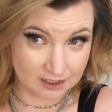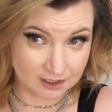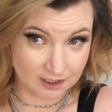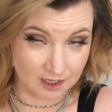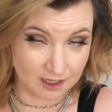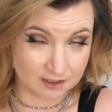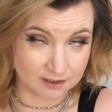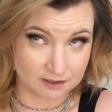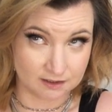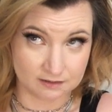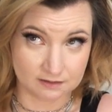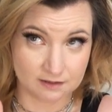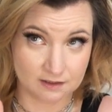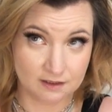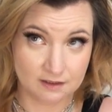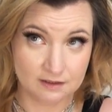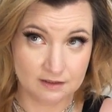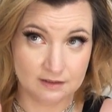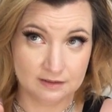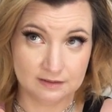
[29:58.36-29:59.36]
uh, it,
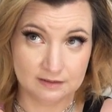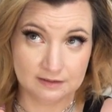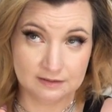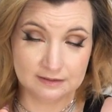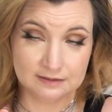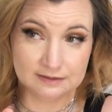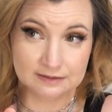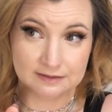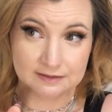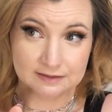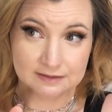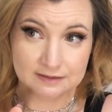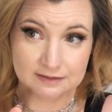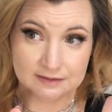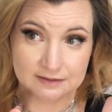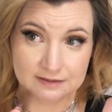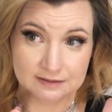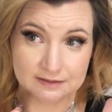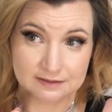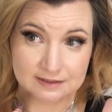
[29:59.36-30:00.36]

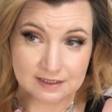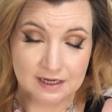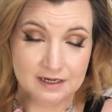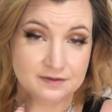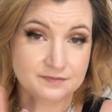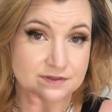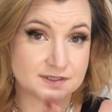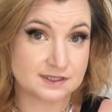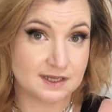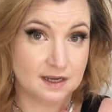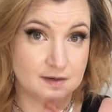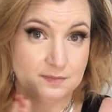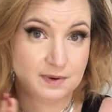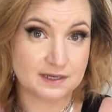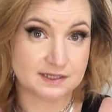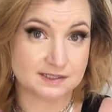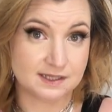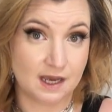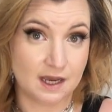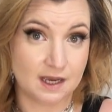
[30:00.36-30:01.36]
kind of a side
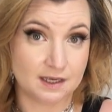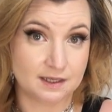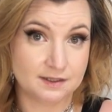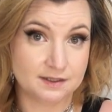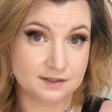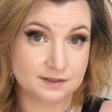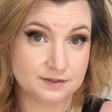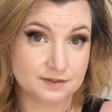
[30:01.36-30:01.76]
by side